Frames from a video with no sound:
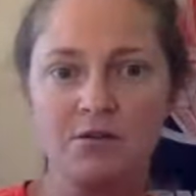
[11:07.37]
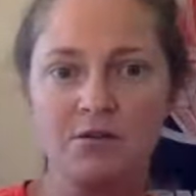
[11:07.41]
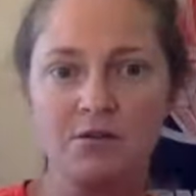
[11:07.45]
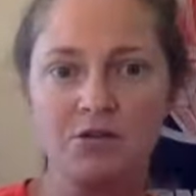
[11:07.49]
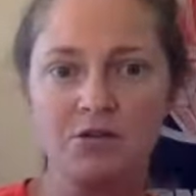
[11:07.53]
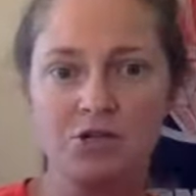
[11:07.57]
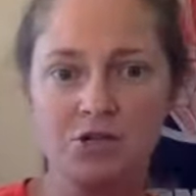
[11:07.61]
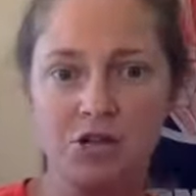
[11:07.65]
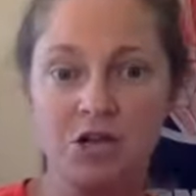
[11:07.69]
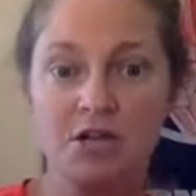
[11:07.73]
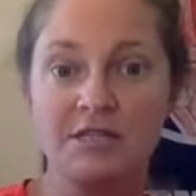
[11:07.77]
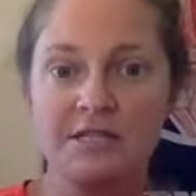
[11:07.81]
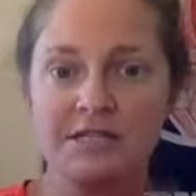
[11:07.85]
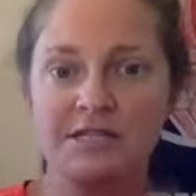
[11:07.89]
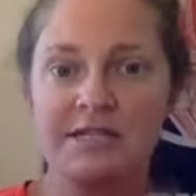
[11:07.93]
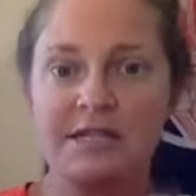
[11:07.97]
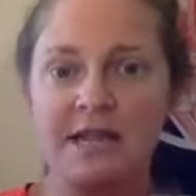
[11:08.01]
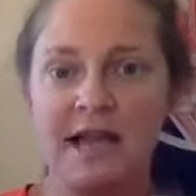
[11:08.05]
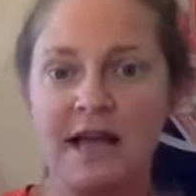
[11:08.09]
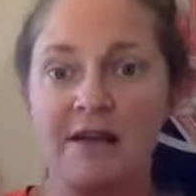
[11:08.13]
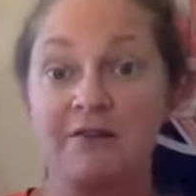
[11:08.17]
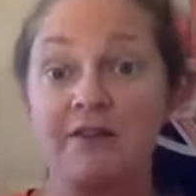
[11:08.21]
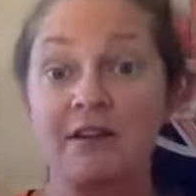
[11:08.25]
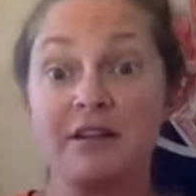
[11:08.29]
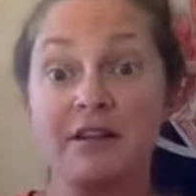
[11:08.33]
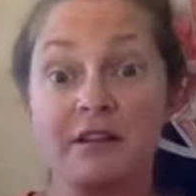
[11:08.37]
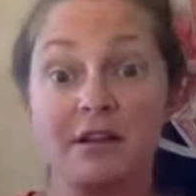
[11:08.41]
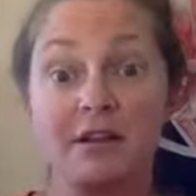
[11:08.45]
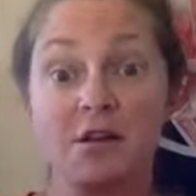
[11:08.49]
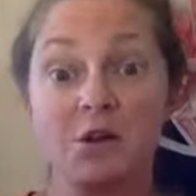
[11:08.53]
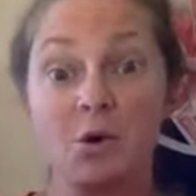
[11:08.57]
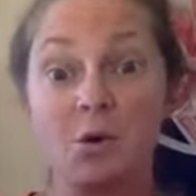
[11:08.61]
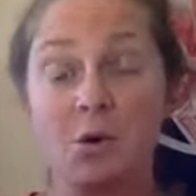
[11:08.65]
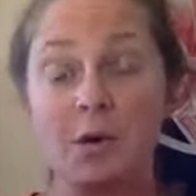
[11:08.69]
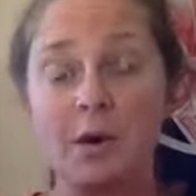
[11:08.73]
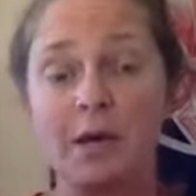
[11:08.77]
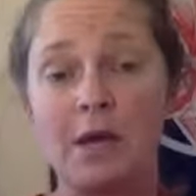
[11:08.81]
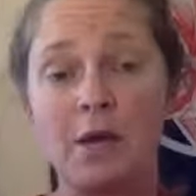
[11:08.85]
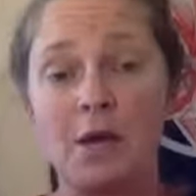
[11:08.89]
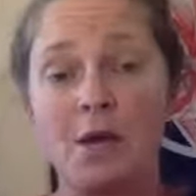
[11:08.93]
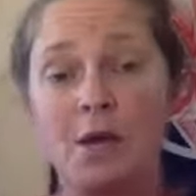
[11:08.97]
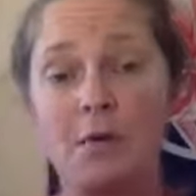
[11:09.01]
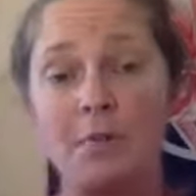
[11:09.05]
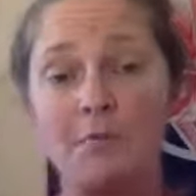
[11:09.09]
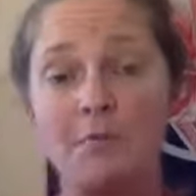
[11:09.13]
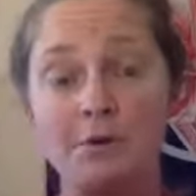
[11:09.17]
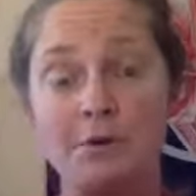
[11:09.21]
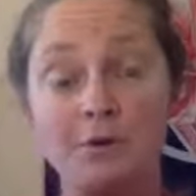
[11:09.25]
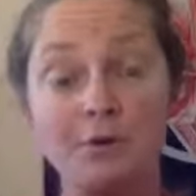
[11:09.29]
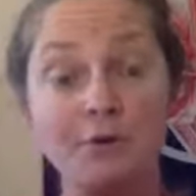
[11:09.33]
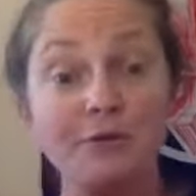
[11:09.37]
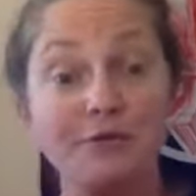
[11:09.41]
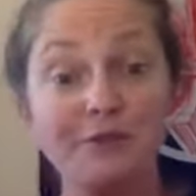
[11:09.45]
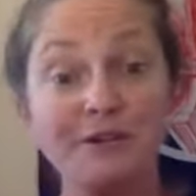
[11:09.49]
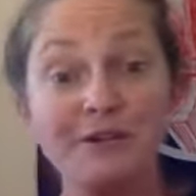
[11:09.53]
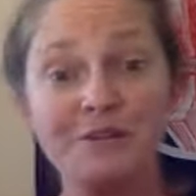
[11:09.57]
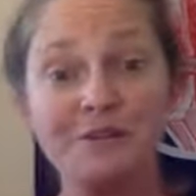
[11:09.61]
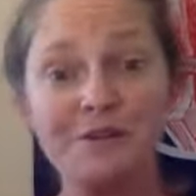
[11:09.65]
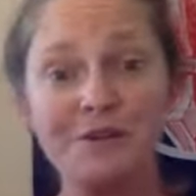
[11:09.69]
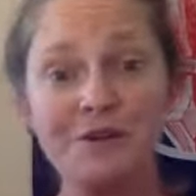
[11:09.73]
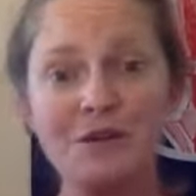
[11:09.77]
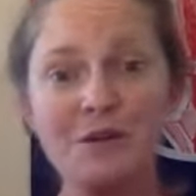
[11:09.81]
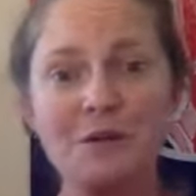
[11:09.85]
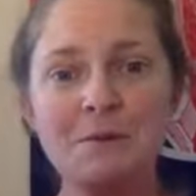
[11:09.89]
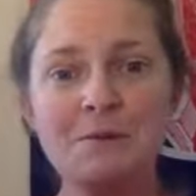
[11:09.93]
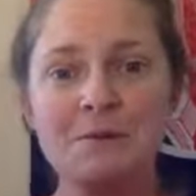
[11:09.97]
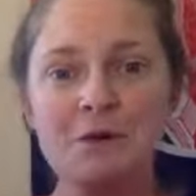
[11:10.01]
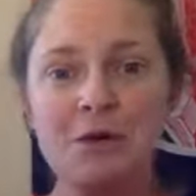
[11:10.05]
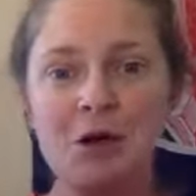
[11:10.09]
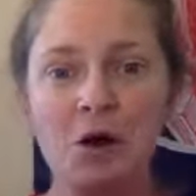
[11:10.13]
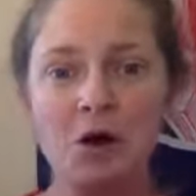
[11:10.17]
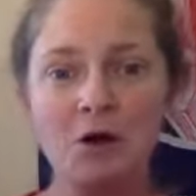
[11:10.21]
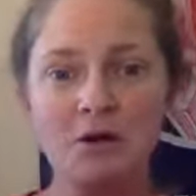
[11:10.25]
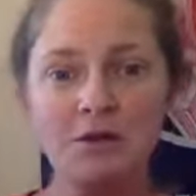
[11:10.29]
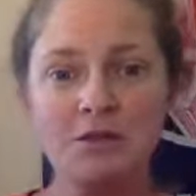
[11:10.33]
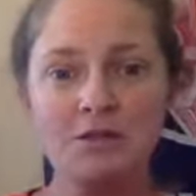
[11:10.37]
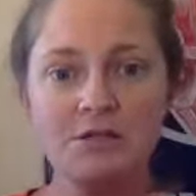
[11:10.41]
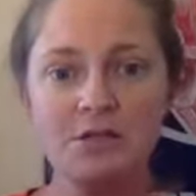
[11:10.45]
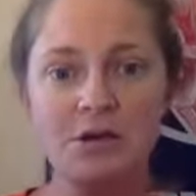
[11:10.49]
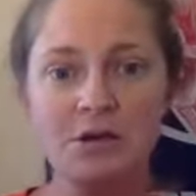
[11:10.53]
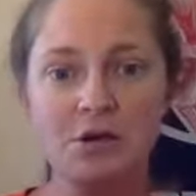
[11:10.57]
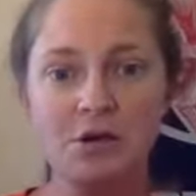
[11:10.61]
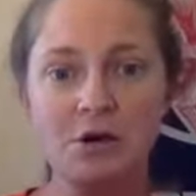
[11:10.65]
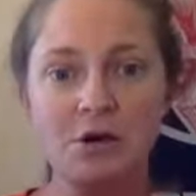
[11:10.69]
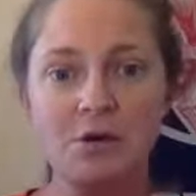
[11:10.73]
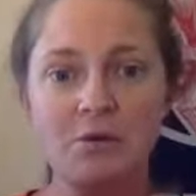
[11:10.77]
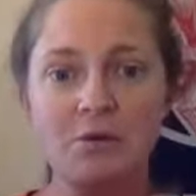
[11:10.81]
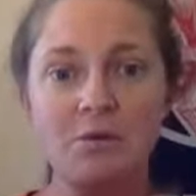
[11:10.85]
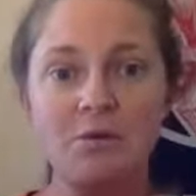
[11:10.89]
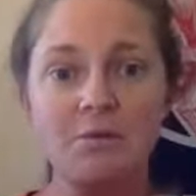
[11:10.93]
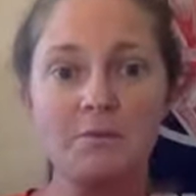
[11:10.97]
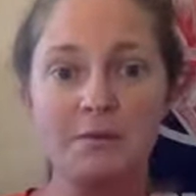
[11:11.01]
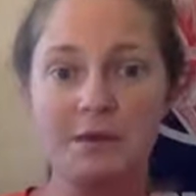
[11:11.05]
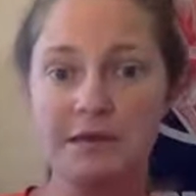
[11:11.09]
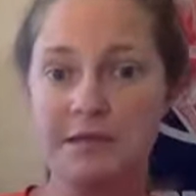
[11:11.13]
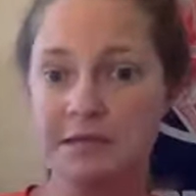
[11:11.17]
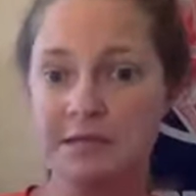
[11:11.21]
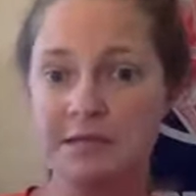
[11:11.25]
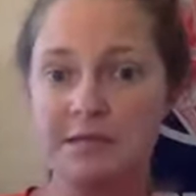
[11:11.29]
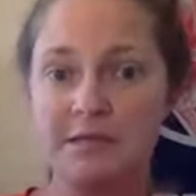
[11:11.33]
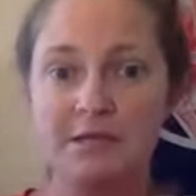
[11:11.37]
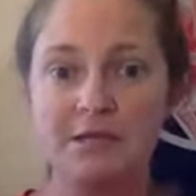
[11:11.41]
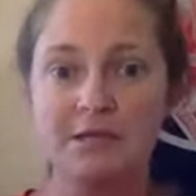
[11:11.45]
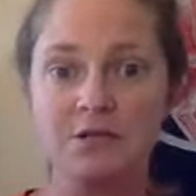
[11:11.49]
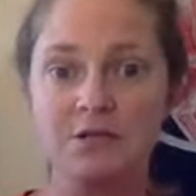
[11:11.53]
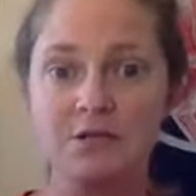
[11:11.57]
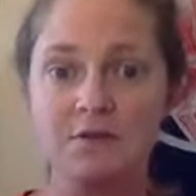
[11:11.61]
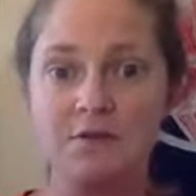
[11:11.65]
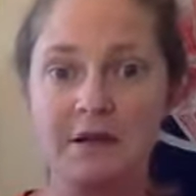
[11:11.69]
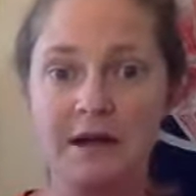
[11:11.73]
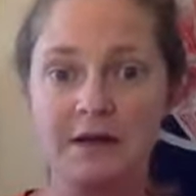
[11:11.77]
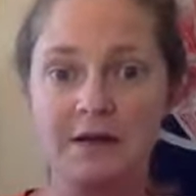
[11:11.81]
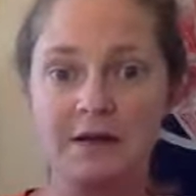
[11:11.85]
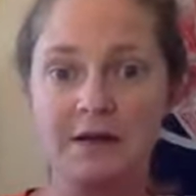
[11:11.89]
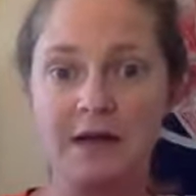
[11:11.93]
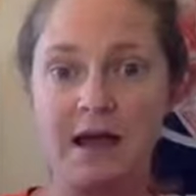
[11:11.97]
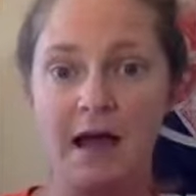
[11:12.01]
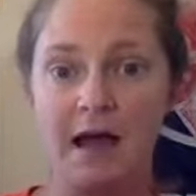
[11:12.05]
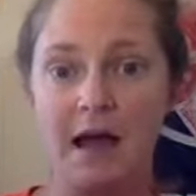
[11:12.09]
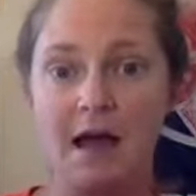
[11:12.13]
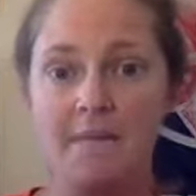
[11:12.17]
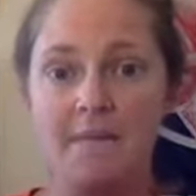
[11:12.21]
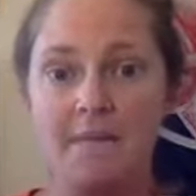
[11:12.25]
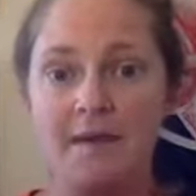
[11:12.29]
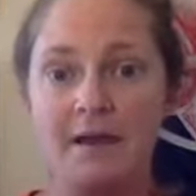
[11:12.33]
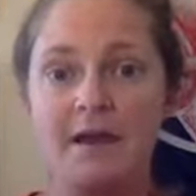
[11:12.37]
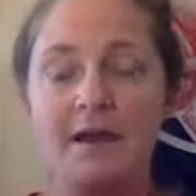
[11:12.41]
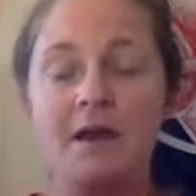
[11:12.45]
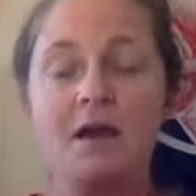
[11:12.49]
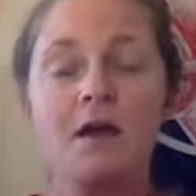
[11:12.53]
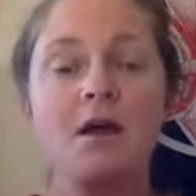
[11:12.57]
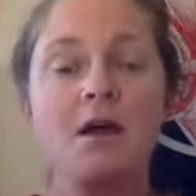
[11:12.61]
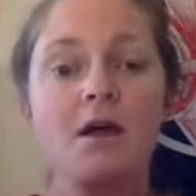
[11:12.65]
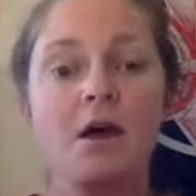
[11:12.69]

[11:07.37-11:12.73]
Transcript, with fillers: just everything going beautifully for you, but also because things are bound to happen.